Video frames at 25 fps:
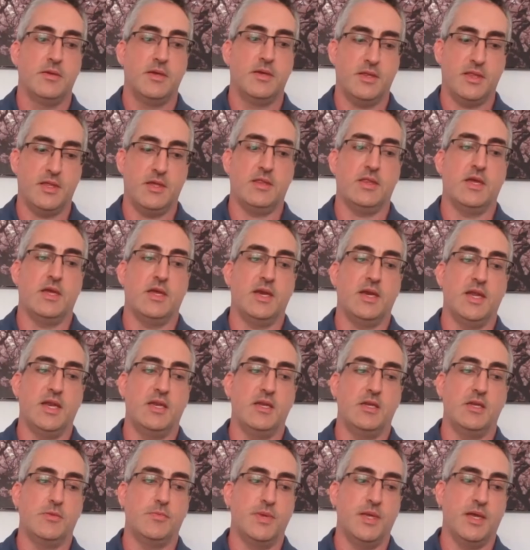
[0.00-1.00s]
that
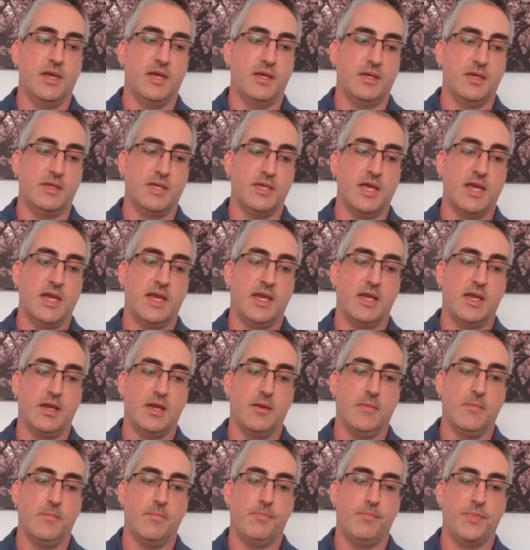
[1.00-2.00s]
needed to be
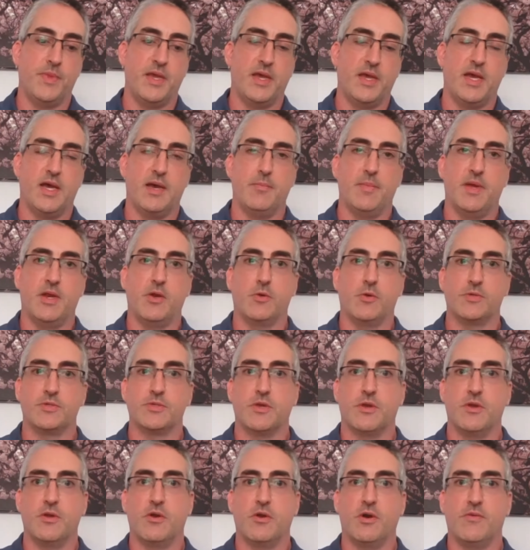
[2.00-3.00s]
undertaken. And
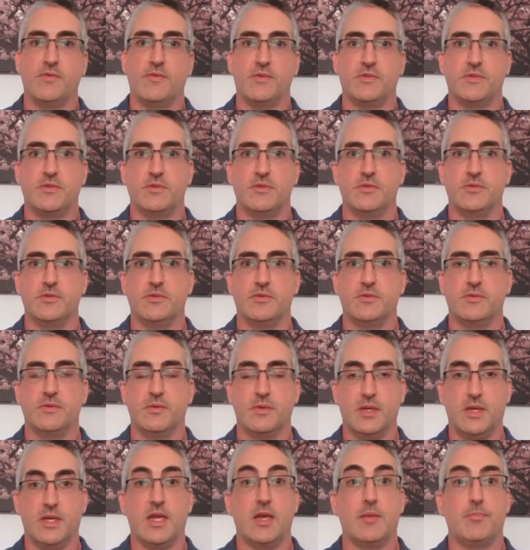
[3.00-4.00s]
also
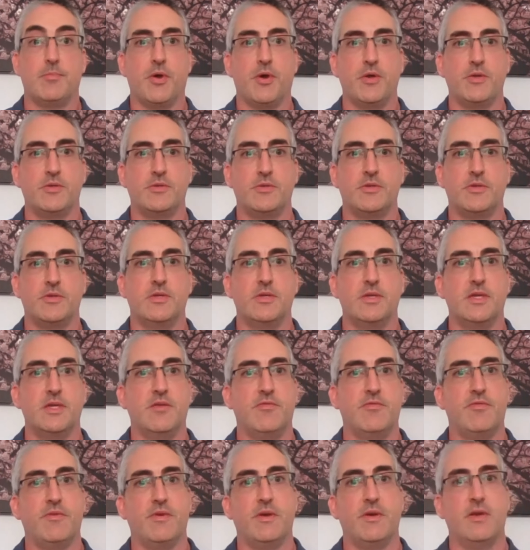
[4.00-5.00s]
officers get posted to
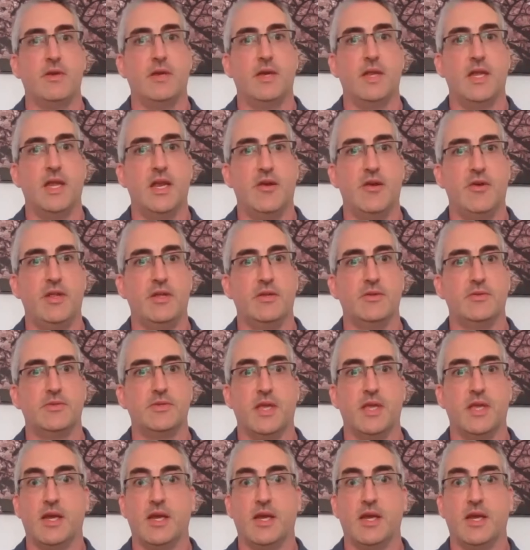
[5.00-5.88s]
different areas